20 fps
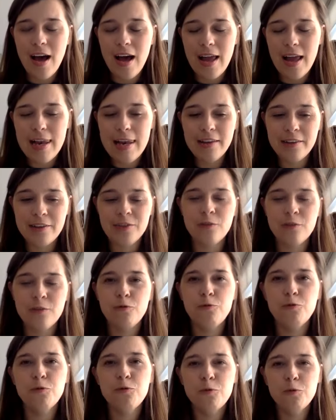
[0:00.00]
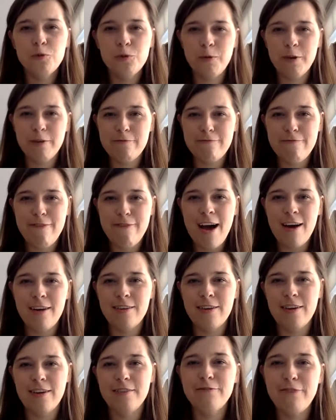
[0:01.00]
little food we
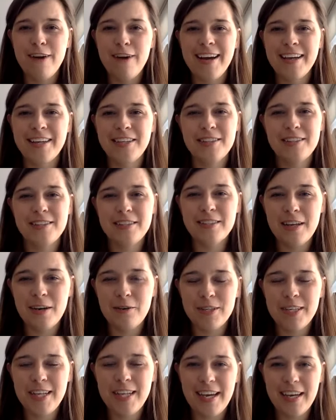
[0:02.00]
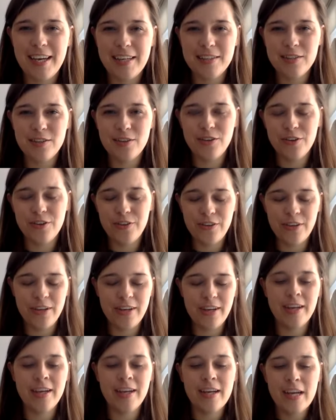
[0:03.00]
find nowadays on the
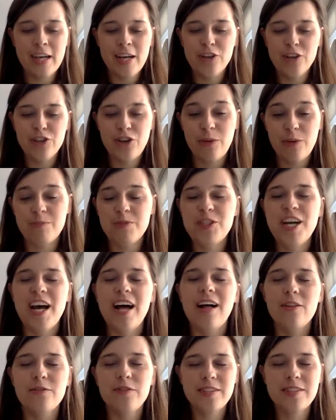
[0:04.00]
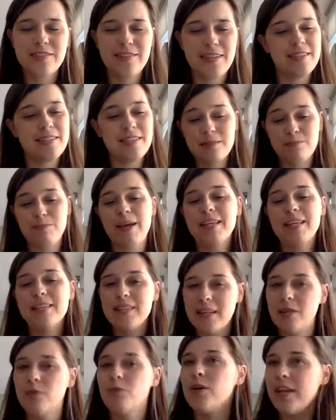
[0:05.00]
shop shelves. This is
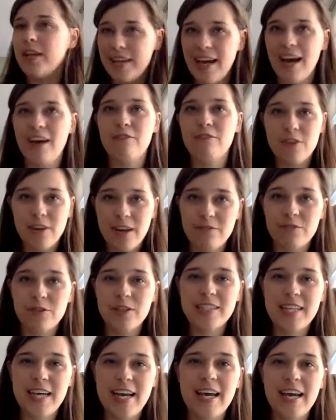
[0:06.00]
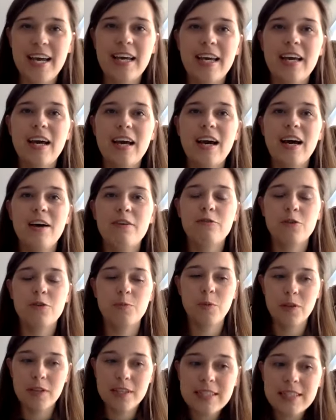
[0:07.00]
basically what I cover every day for
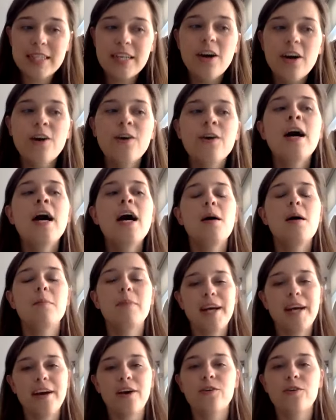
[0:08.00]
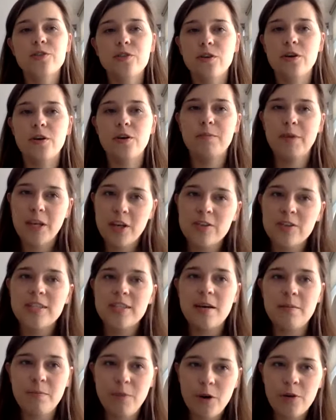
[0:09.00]
Politico. But I also, because
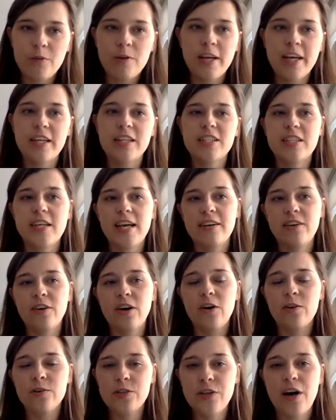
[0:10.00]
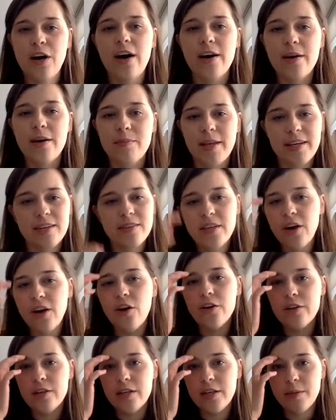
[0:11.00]
I'm Polish and also I am like the
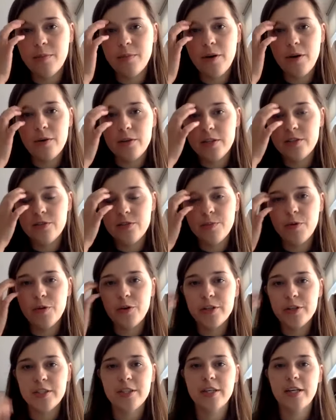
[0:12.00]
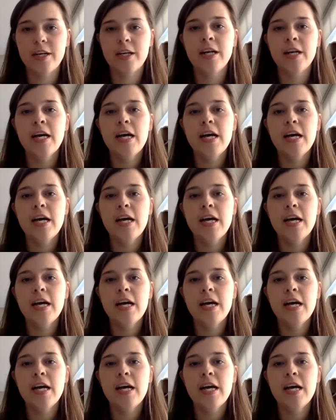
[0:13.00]
only Polish reporter